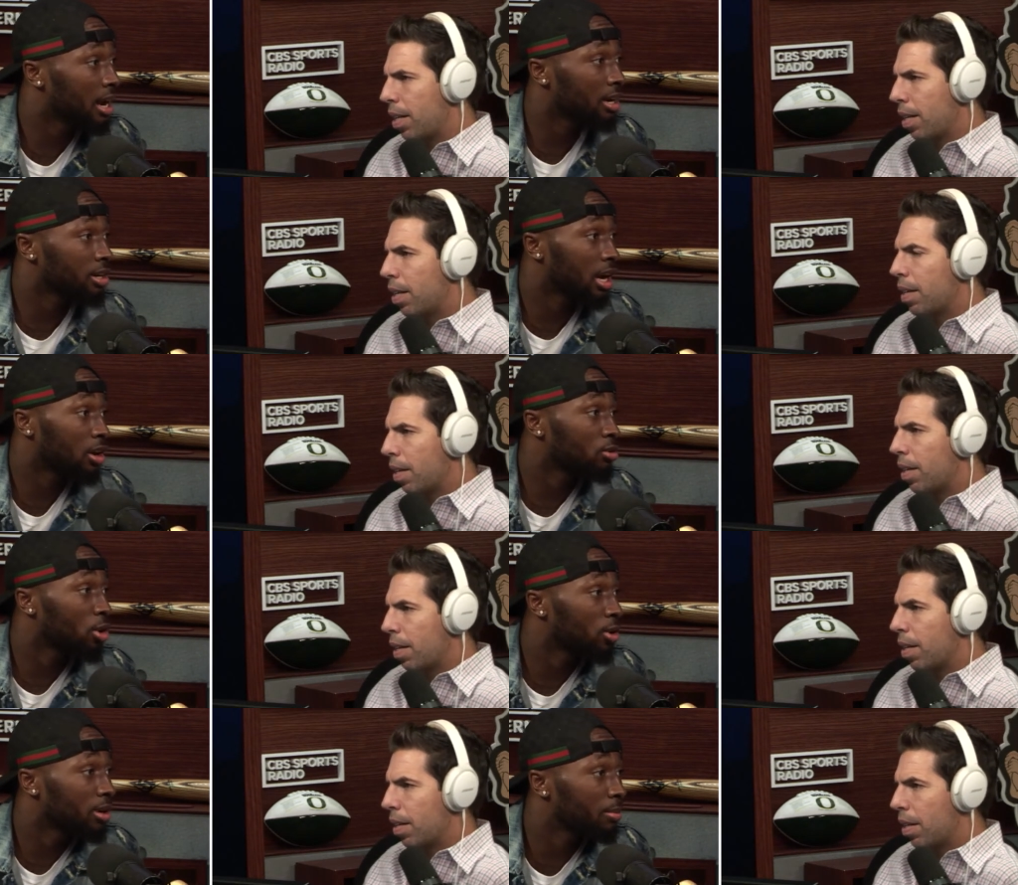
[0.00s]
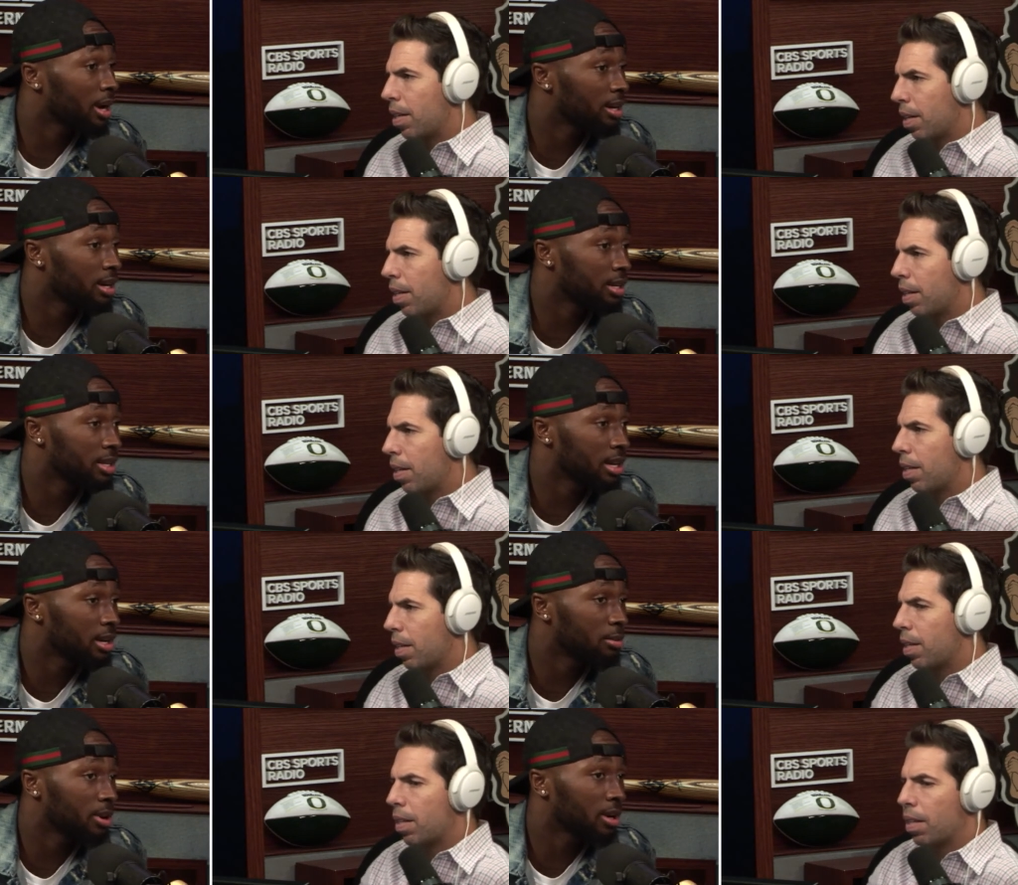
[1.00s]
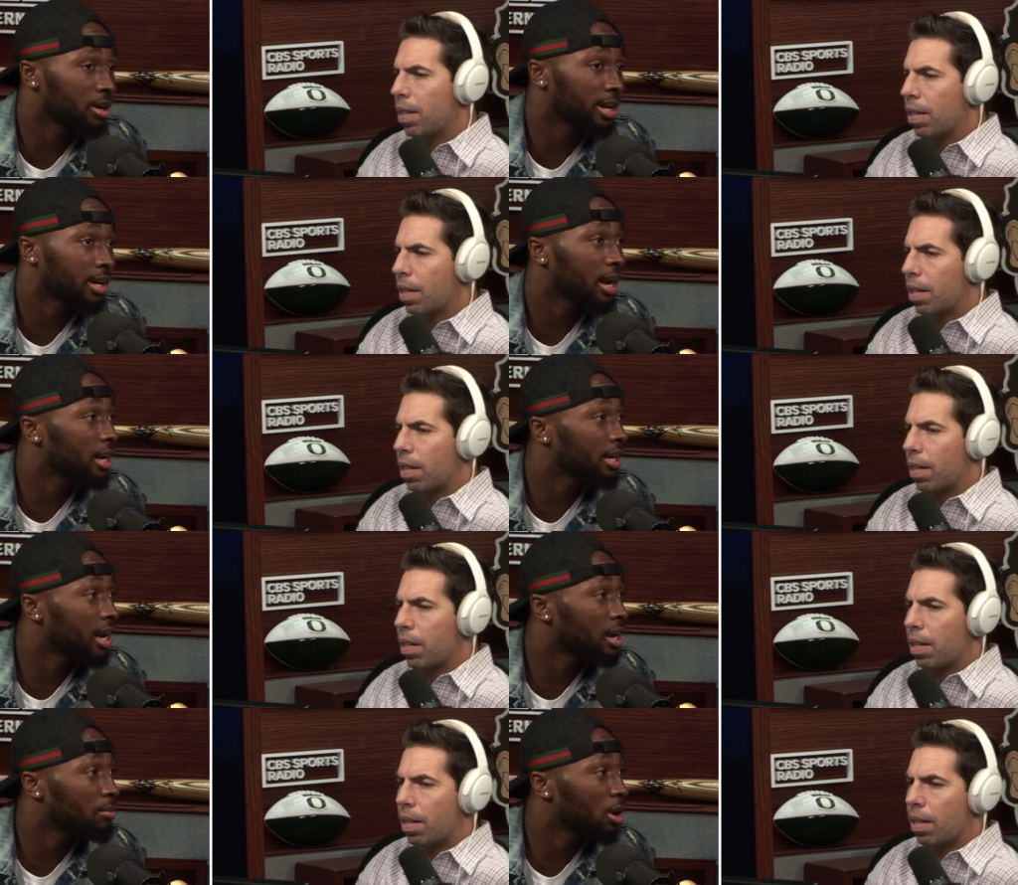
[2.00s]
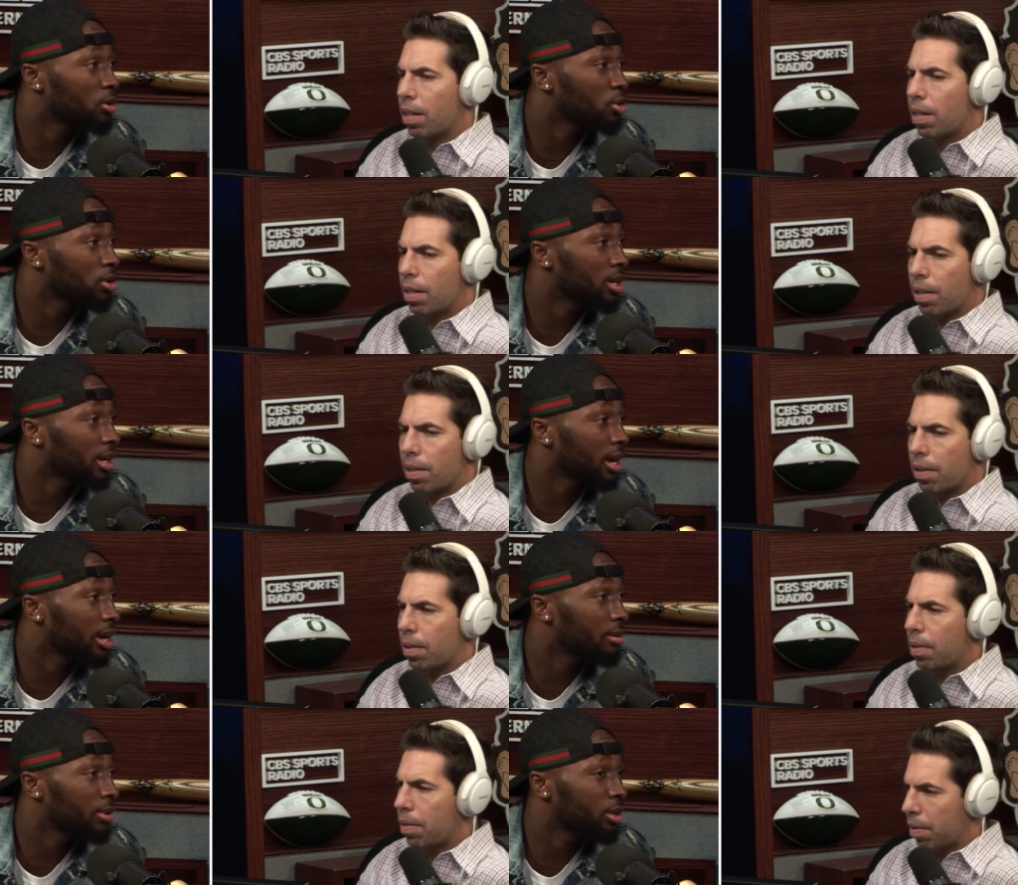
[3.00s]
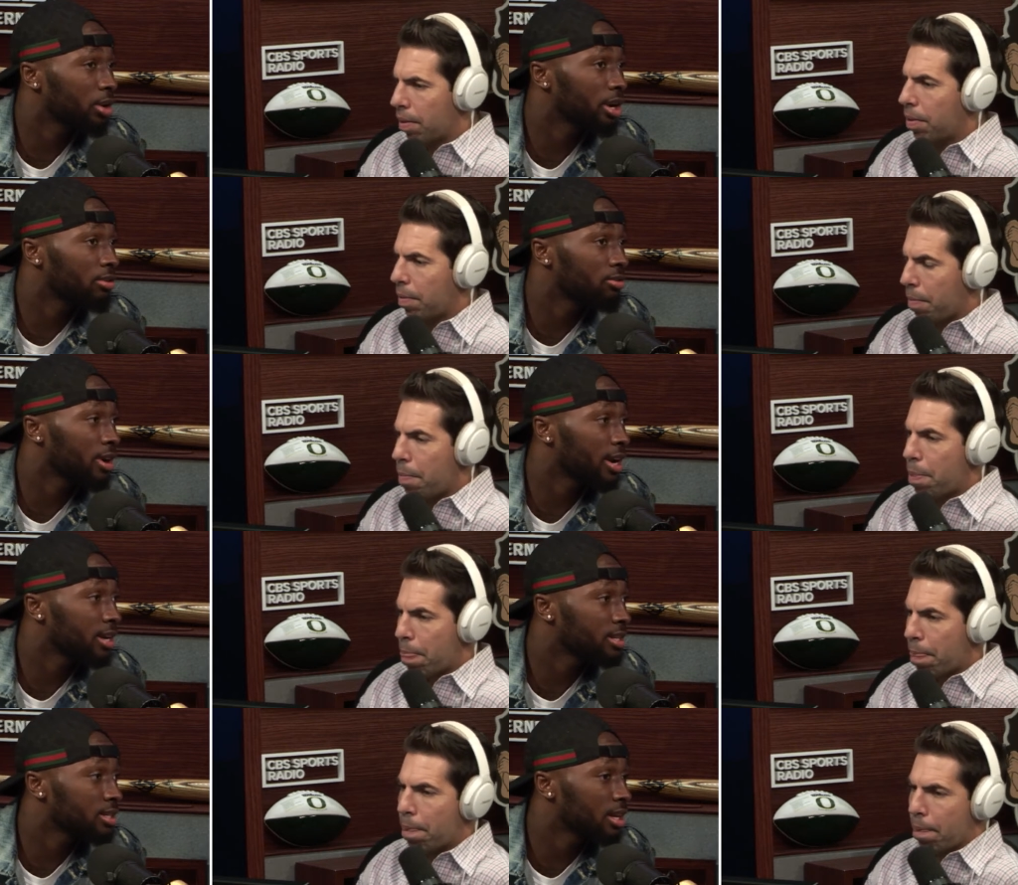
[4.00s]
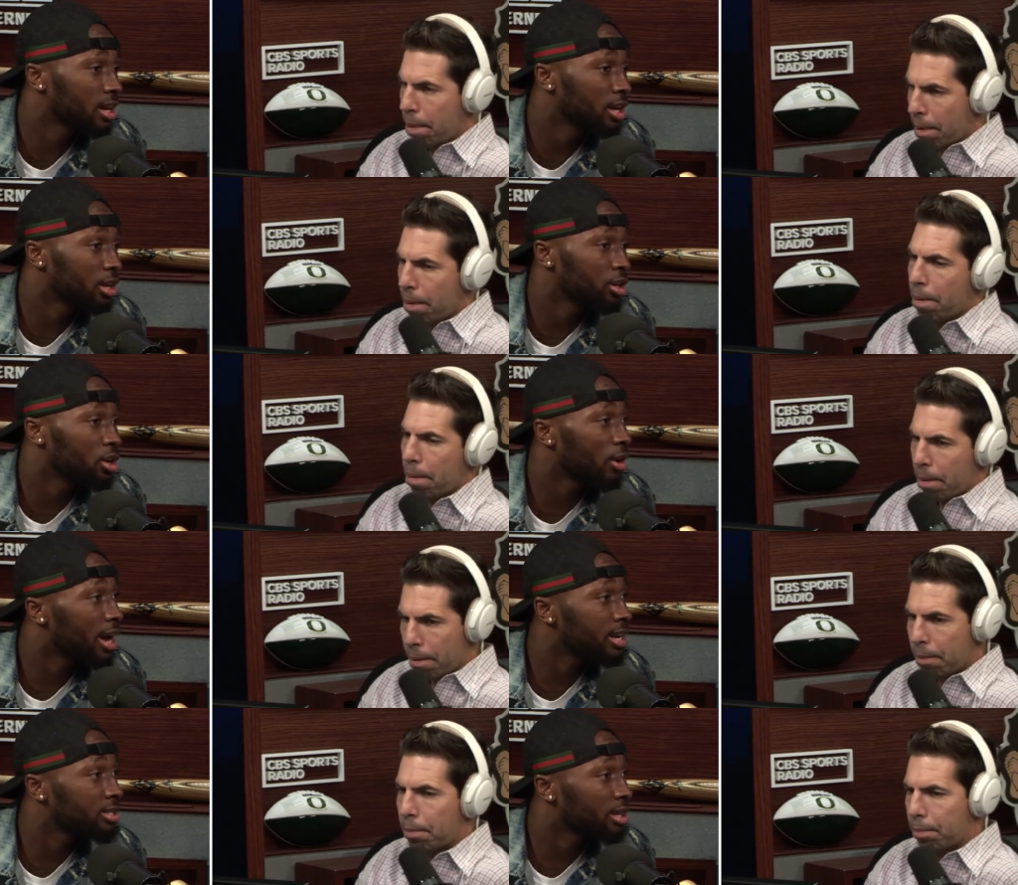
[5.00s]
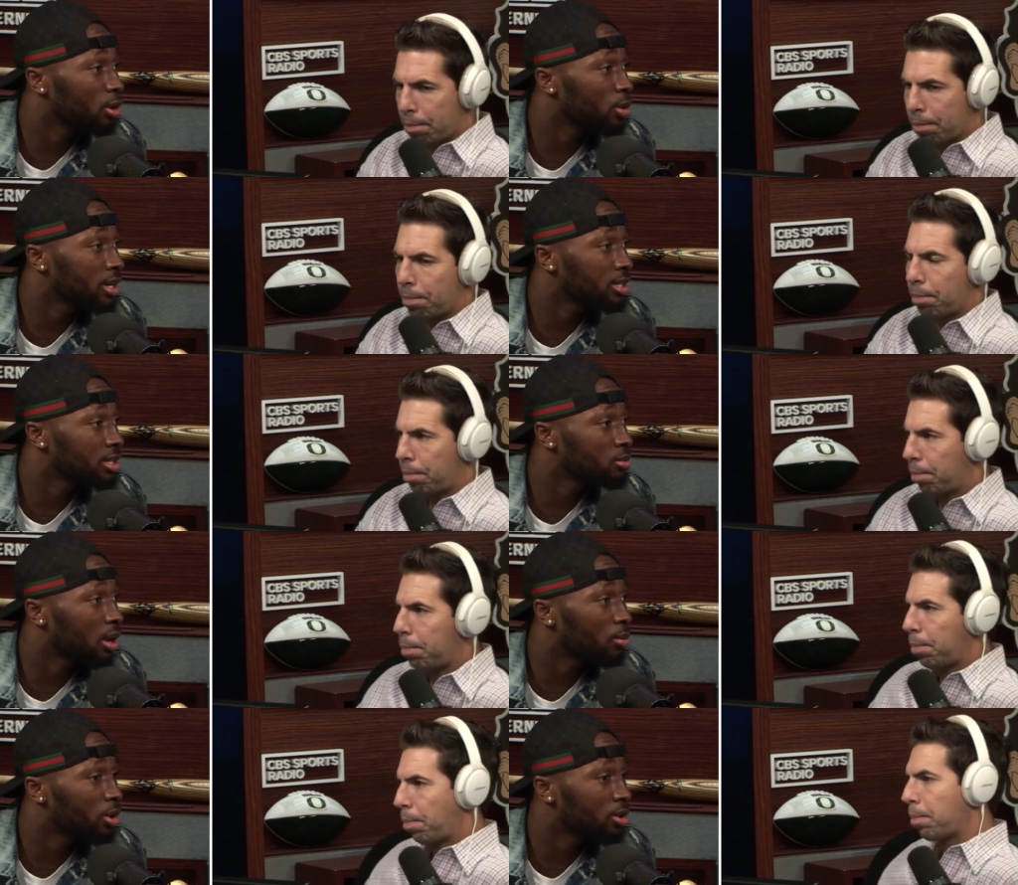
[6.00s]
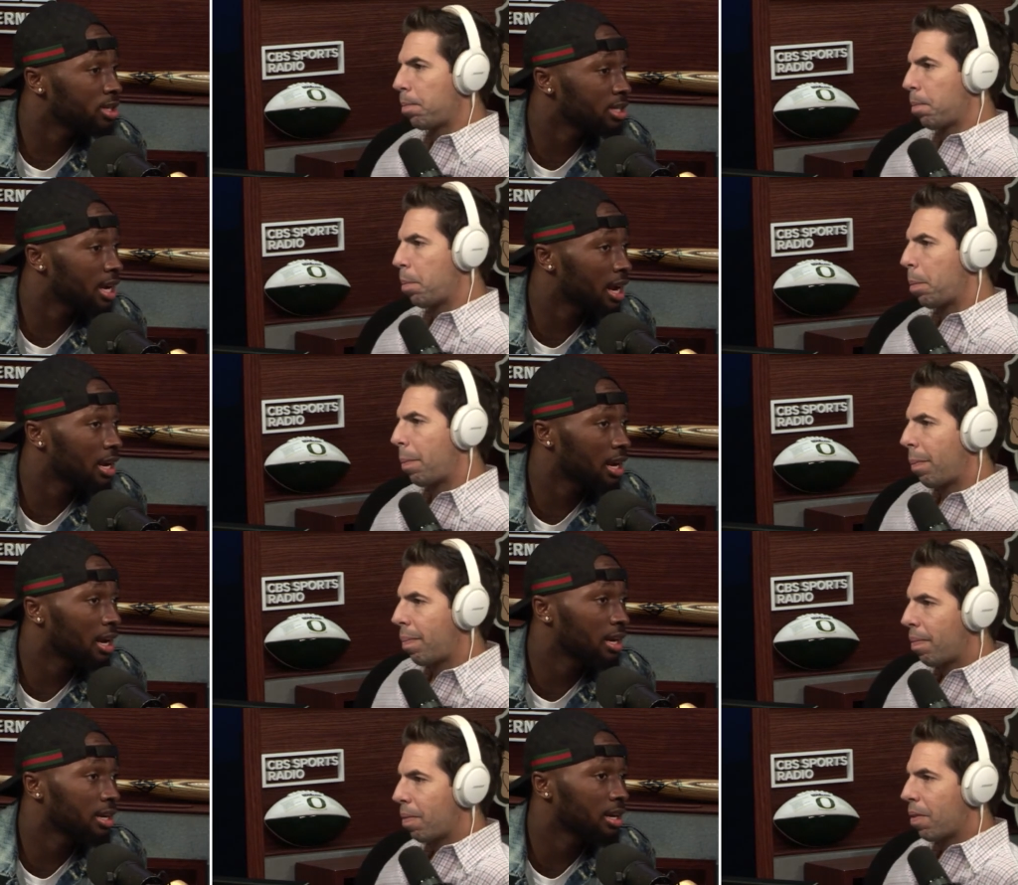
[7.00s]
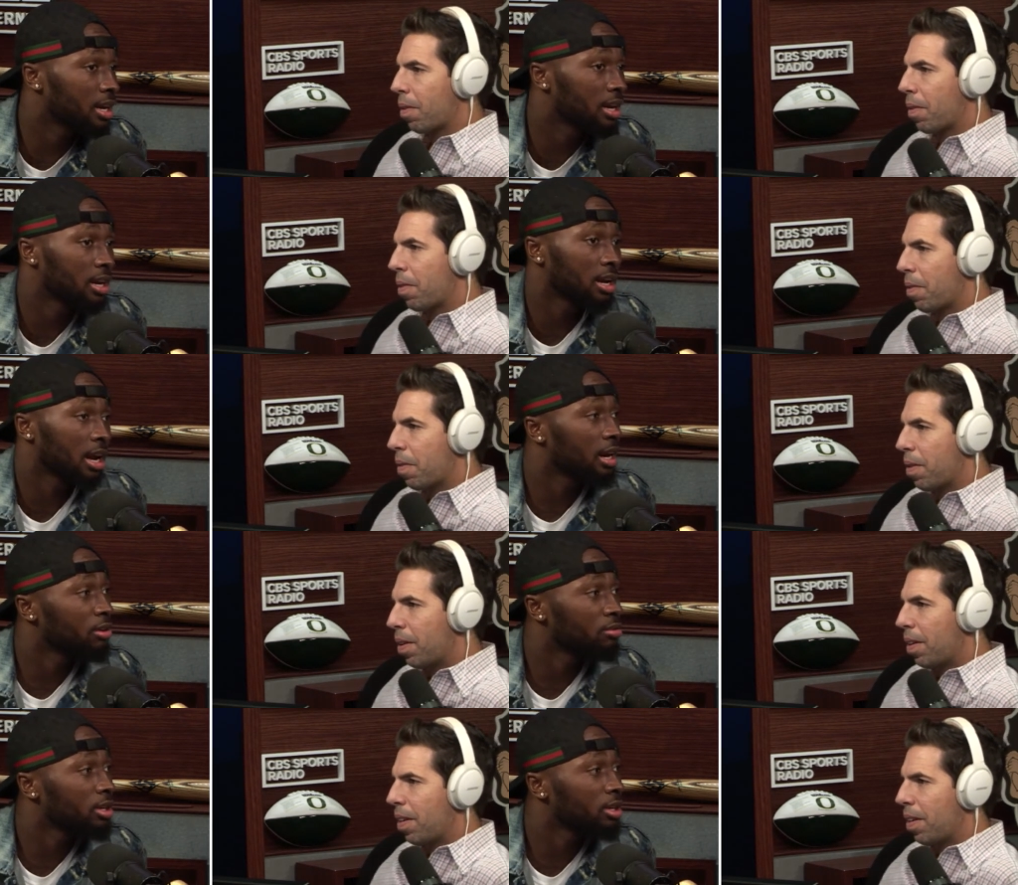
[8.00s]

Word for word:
Speaker 1: I didn't. I don't know anybody that did, but uh, it kind of came out during the game, and you hear fans, you know, asking questions while we're on the sideline, and I didn't